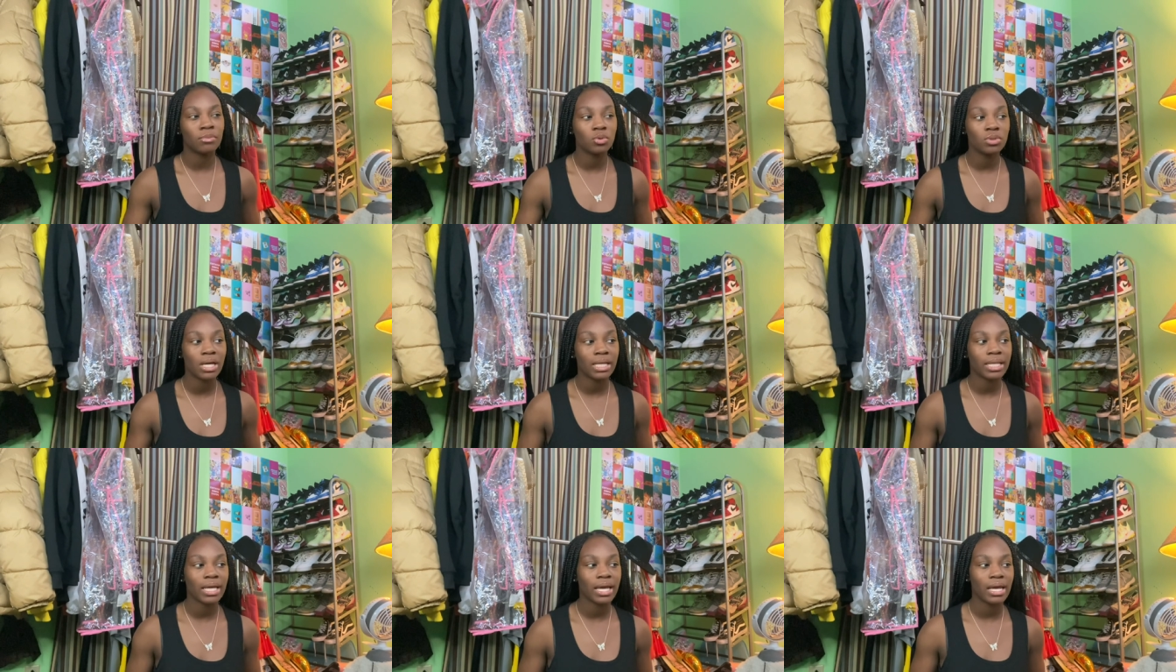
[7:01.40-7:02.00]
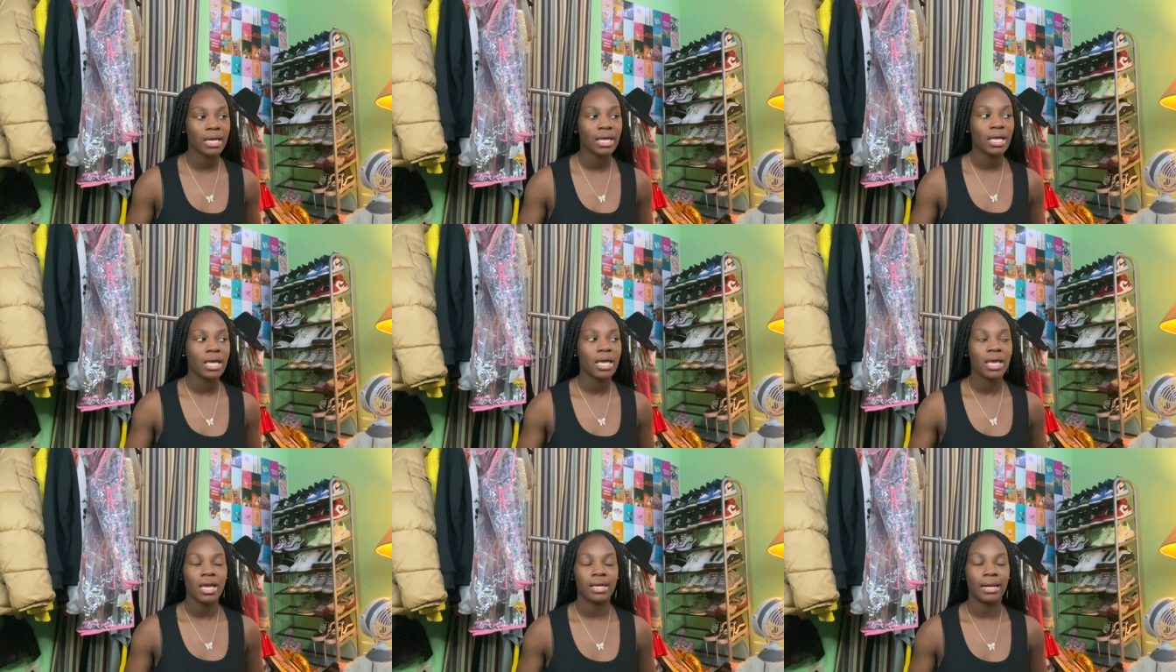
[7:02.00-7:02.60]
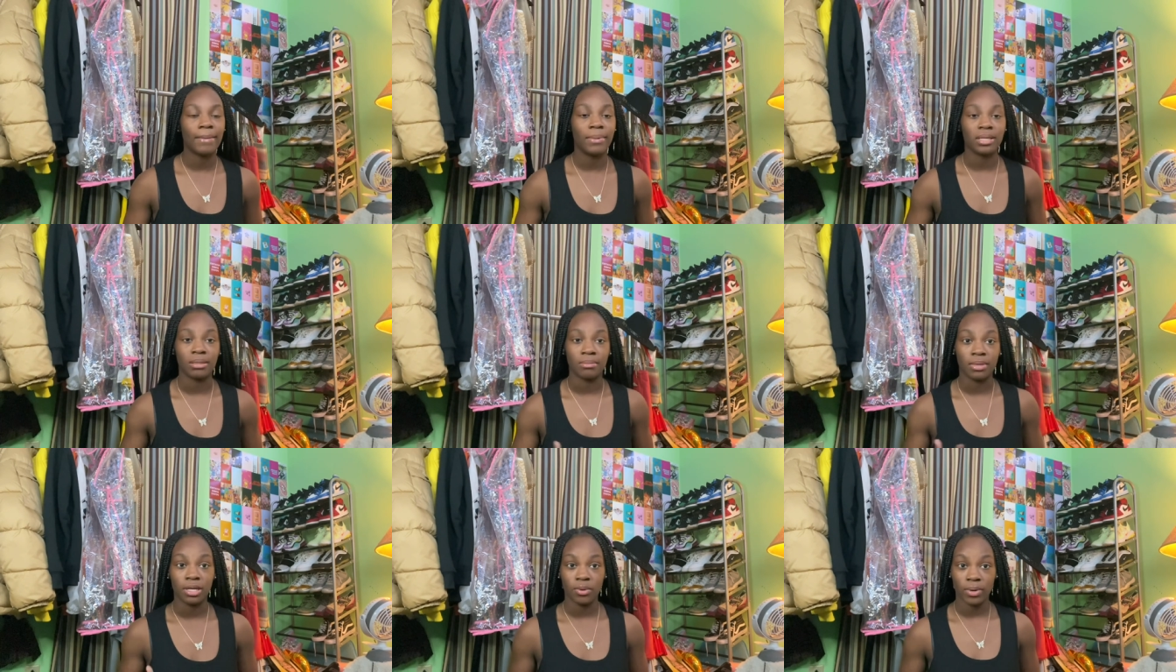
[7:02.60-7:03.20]
like that. And I bought them
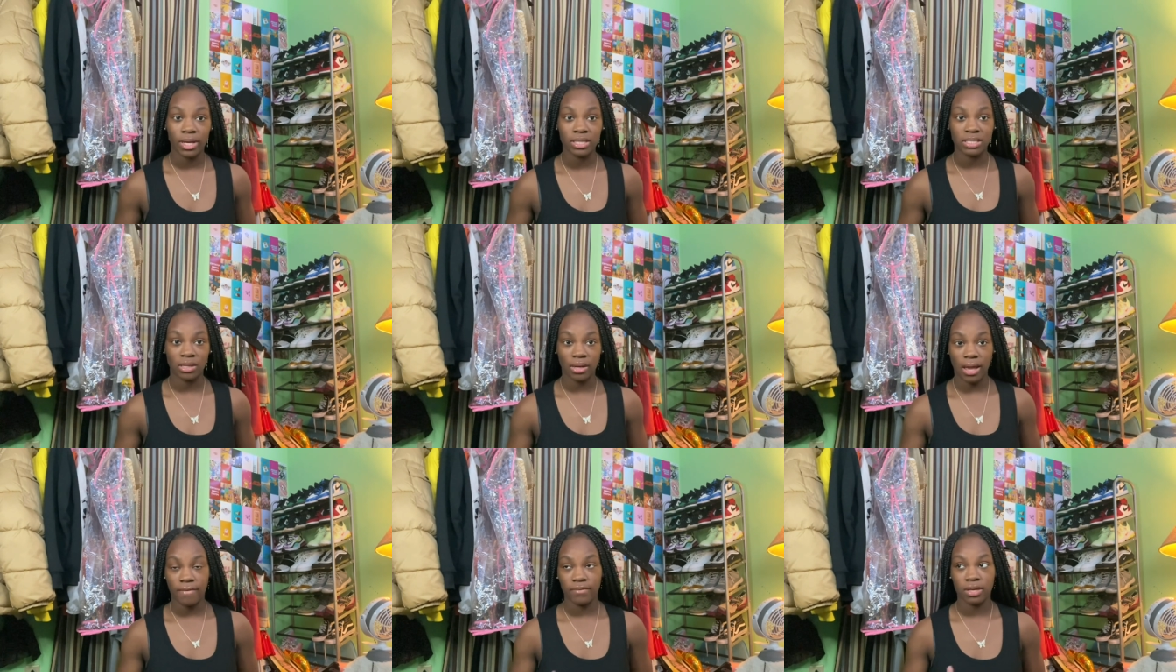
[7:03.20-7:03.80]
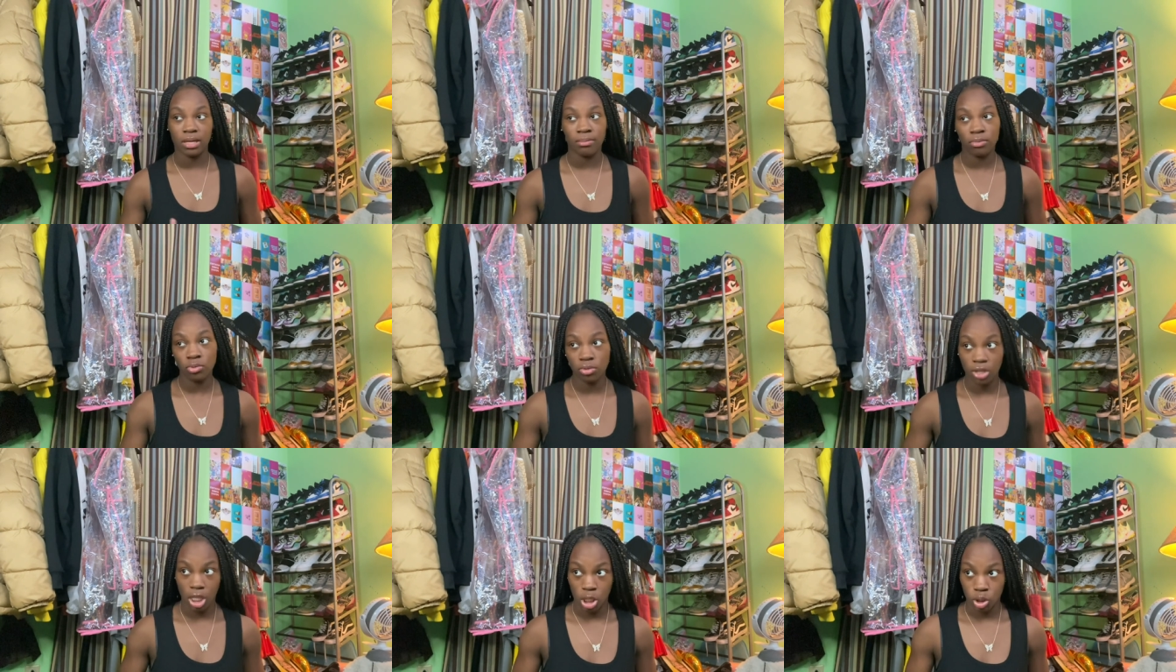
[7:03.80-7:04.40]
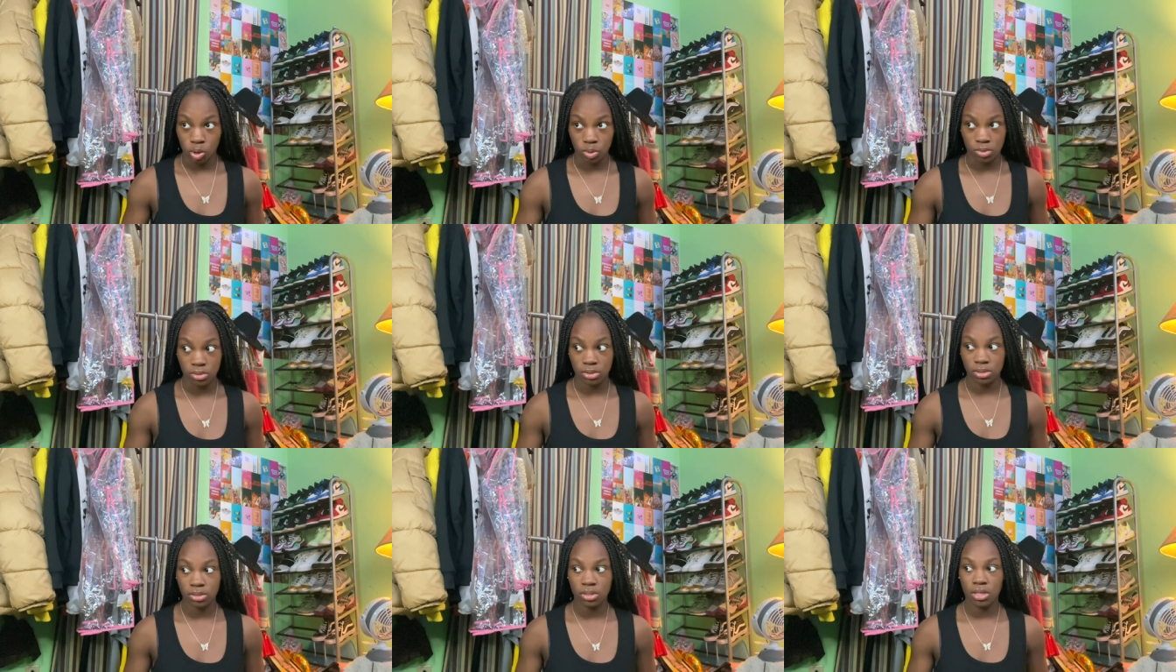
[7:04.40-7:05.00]
anyways. I don't have any blue
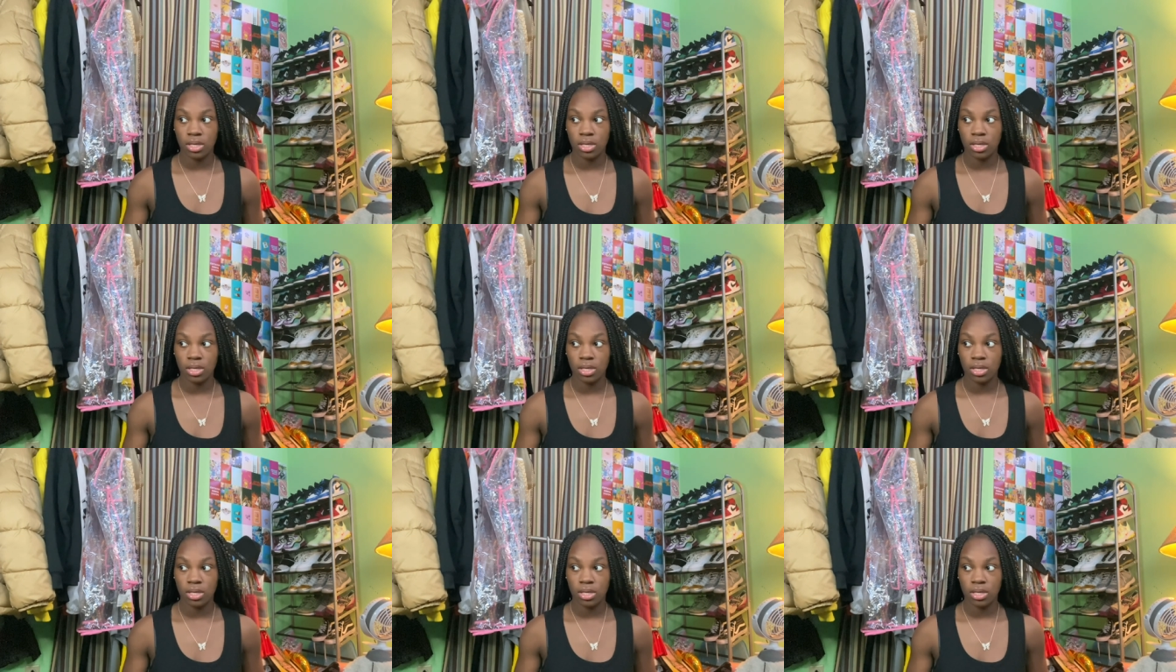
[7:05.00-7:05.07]
clothes.